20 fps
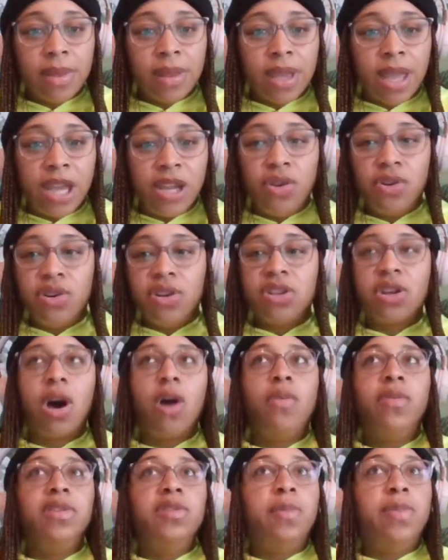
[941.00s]
and you just
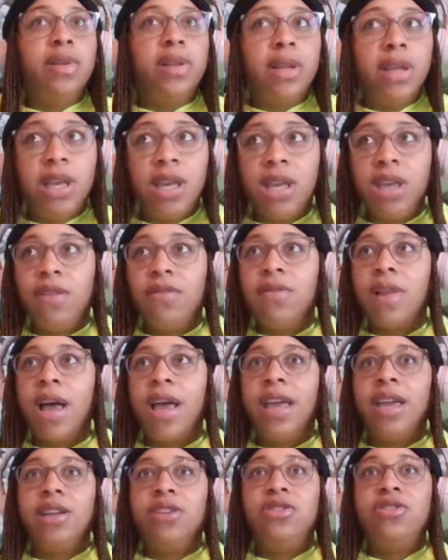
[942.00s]
always believe
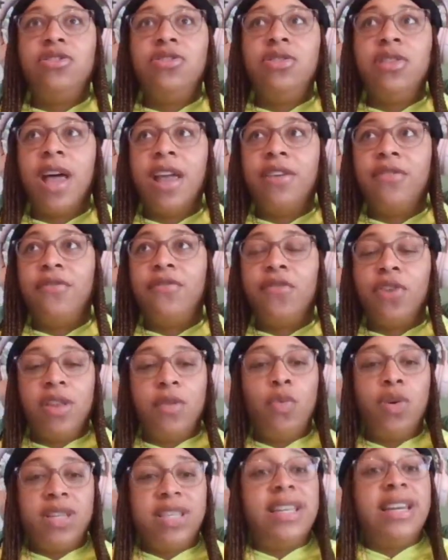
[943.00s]
like for
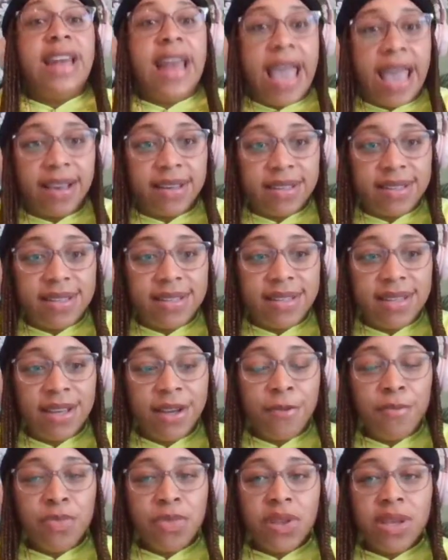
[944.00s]
what's next."
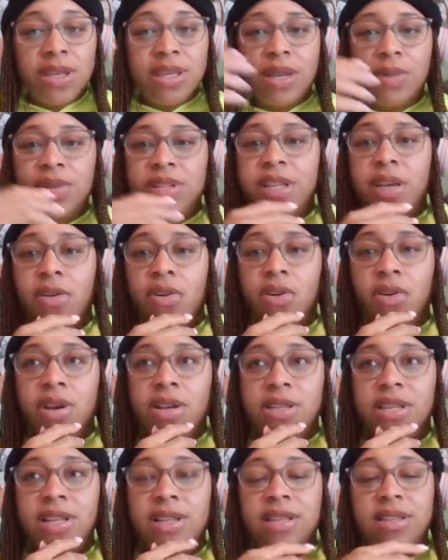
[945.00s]
Because I was telling her, I
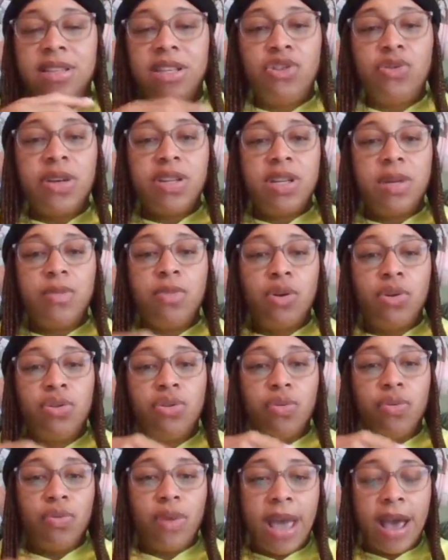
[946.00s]
said, the situation I'm going
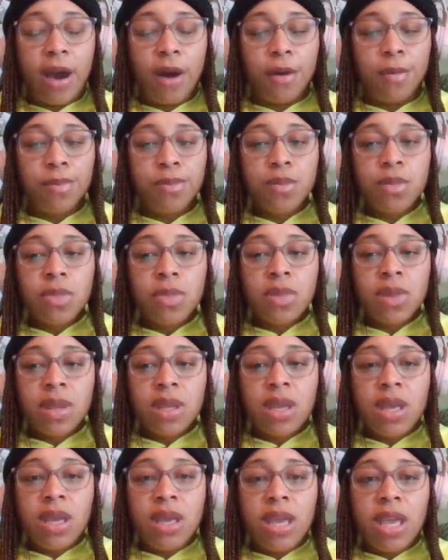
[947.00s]
through now,
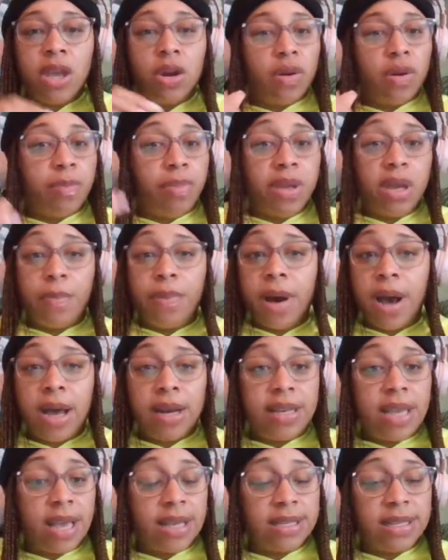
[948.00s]
it'll be a
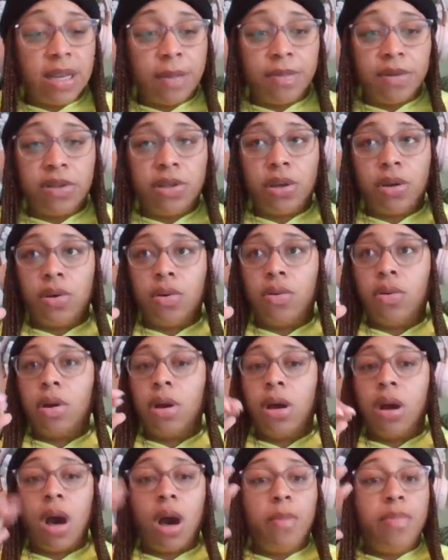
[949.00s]
podcast episode.
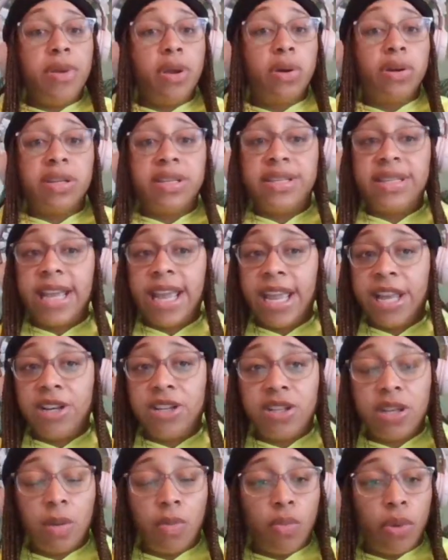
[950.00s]
I'll be on a stage
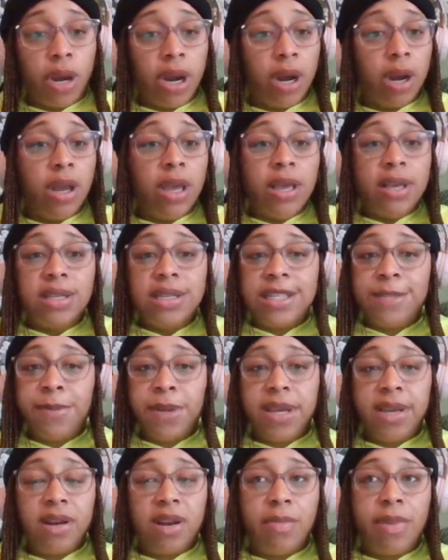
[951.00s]
somewhere
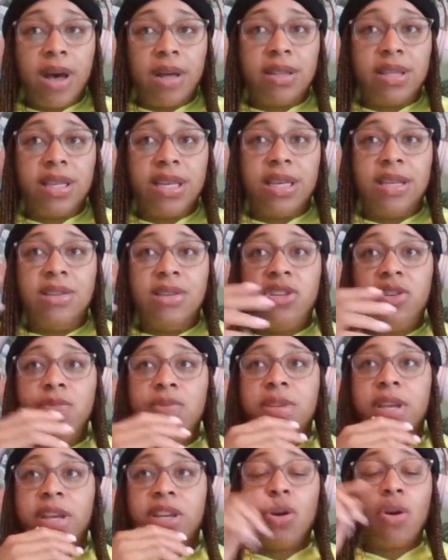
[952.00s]
speaking about this. She
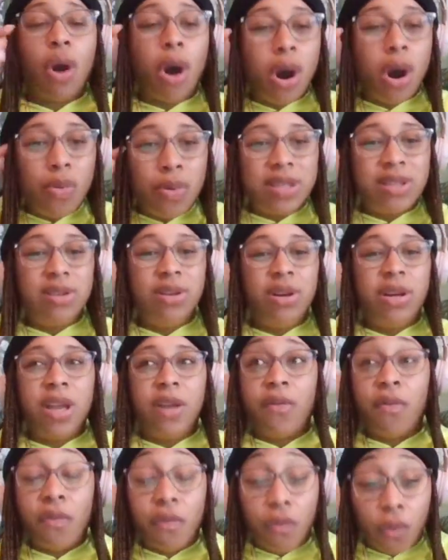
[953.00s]
was like, "You're always
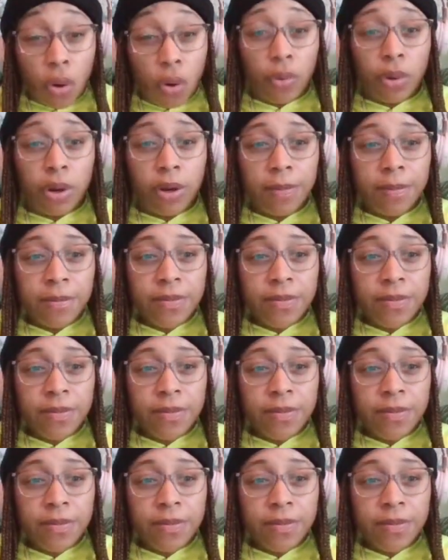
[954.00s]
looking forward,